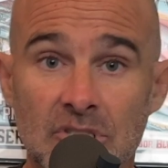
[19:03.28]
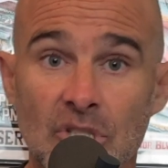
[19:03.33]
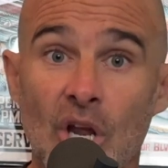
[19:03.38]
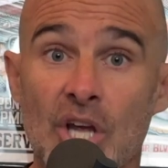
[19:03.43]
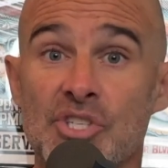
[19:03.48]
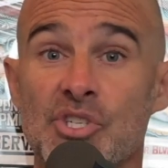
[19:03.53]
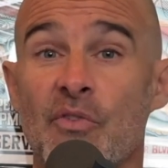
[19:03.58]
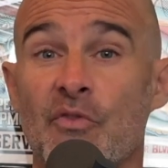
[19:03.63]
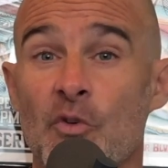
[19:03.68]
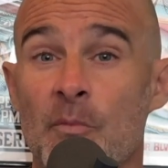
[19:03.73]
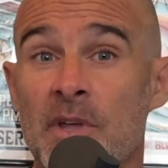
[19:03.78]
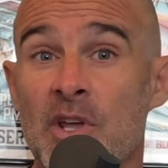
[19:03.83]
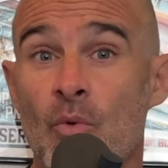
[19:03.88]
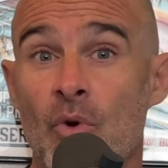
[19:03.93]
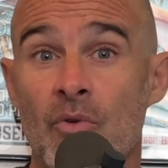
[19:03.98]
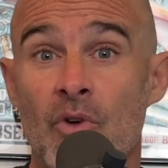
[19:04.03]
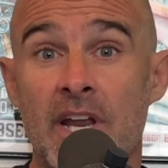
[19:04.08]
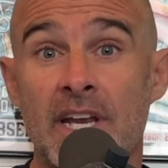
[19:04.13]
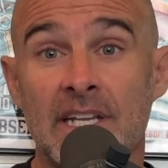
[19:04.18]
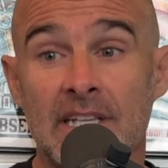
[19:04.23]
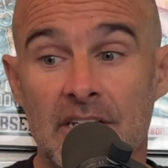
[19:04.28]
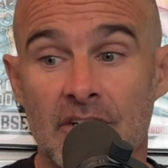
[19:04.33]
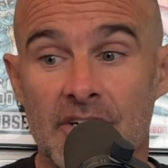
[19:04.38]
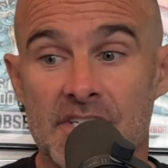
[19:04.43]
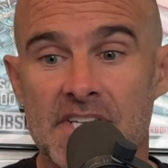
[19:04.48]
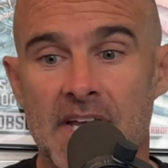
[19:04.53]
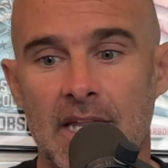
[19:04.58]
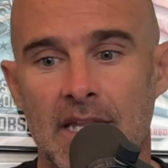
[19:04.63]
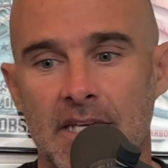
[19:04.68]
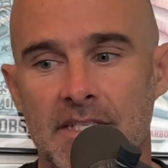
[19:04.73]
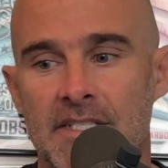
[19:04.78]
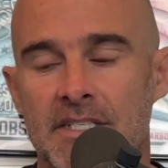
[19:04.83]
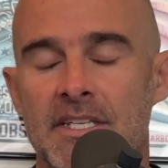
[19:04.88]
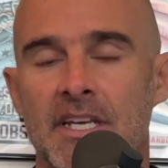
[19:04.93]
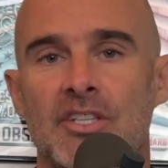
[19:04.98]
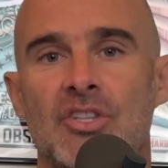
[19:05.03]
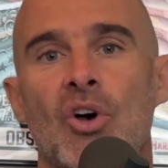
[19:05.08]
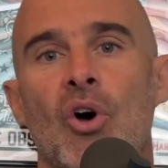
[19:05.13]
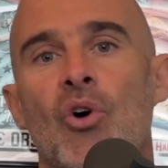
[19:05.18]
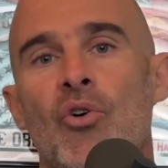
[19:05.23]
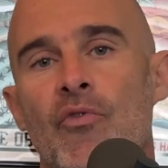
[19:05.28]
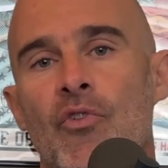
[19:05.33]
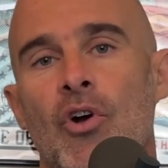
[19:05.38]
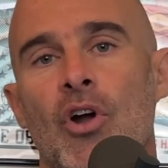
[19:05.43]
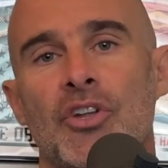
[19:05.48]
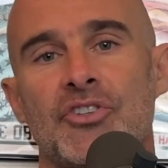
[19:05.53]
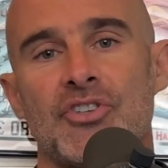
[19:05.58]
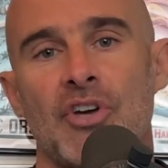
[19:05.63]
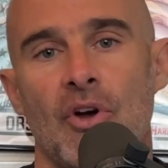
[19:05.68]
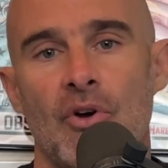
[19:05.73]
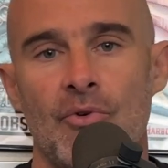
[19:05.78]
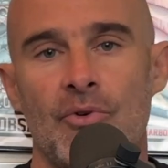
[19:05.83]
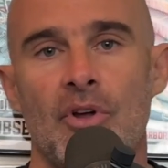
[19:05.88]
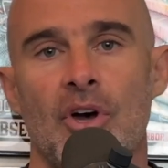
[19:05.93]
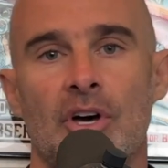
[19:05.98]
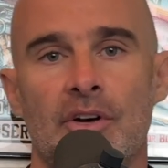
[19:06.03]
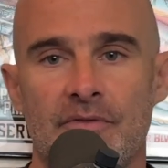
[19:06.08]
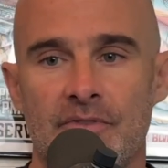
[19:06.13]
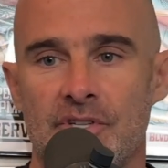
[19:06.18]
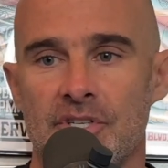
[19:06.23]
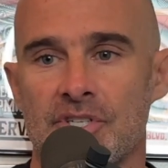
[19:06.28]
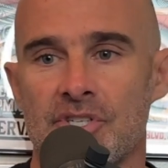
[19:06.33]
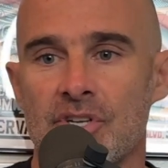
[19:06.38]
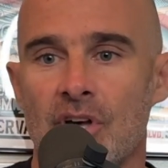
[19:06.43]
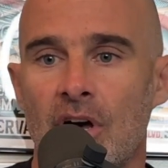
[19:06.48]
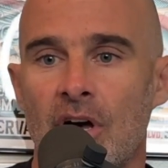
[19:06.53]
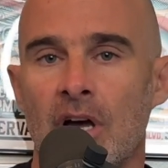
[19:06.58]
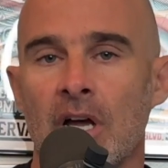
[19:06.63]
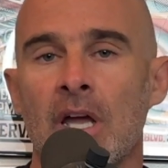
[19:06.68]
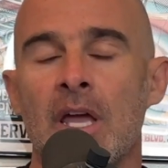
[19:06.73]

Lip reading: So for me, when writing lyrics, I like to take the overall tone of the song